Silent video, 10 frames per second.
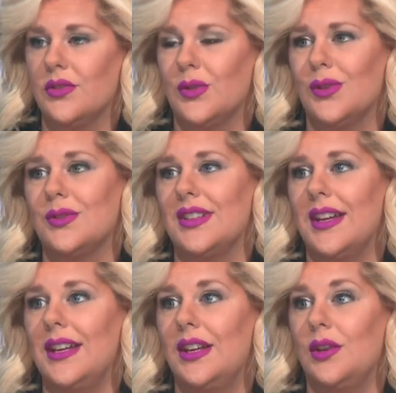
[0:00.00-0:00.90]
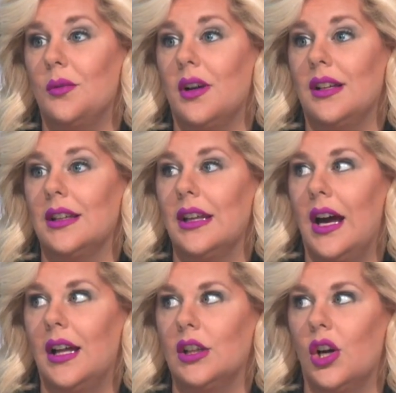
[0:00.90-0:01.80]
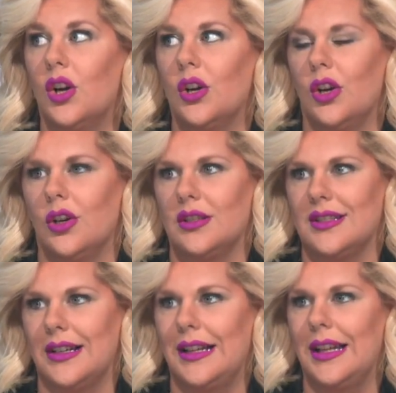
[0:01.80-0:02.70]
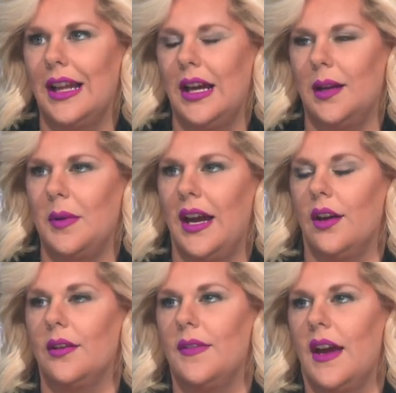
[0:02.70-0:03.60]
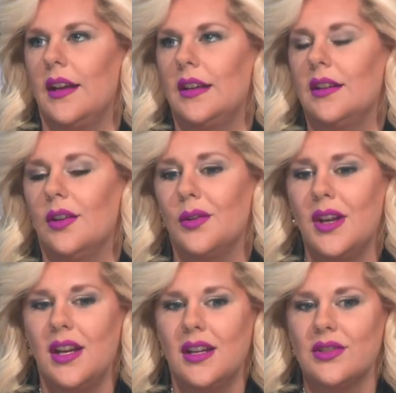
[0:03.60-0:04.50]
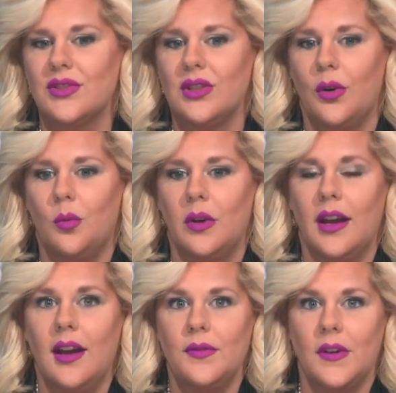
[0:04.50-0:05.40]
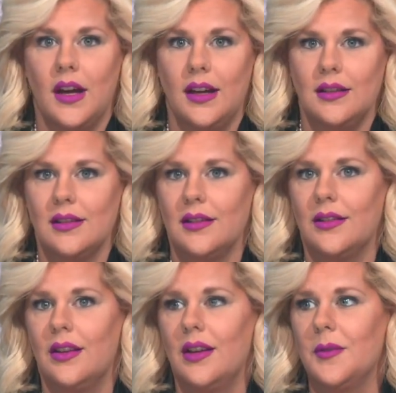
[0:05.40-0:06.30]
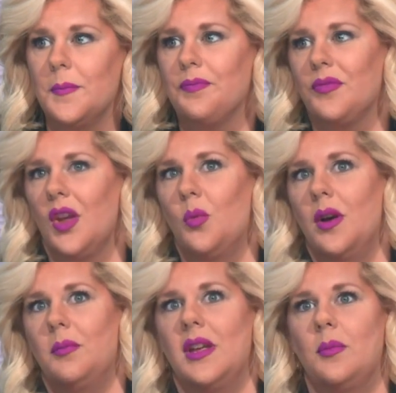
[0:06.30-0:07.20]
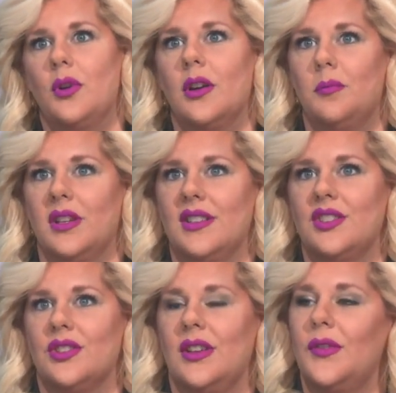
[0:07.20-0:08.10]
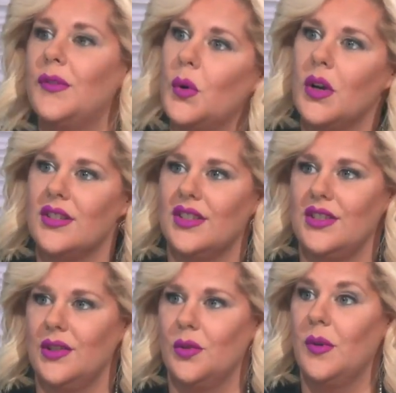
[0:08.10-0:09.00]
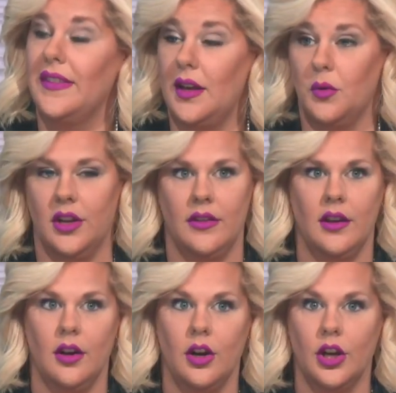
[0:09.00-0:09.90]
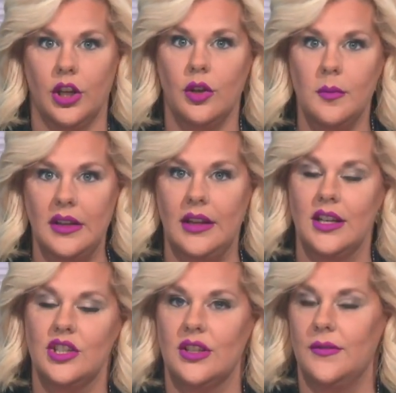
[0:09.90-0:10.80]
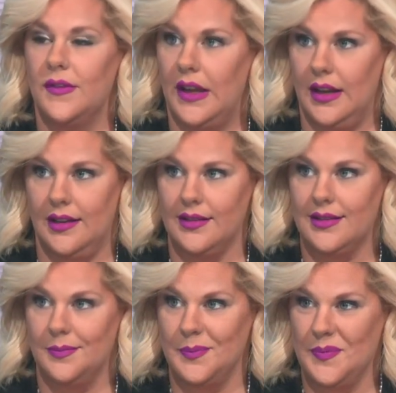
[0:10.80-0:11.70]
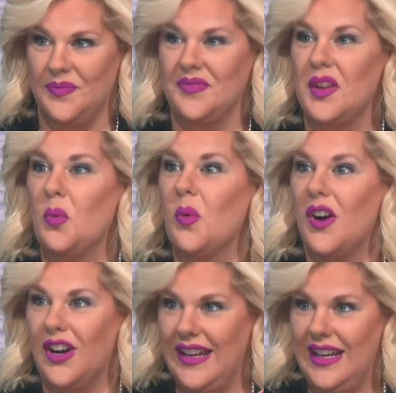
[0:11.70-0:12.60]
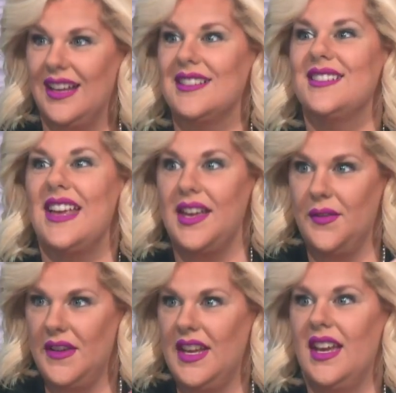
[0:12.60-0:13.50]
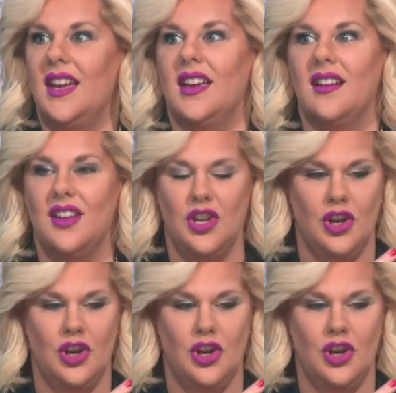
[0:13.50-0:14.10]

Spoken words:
So it'll take you a lot longer to climb out of that hill. So what I find is what people could potentially afford to do when they were in their accumulation phase, working, saving,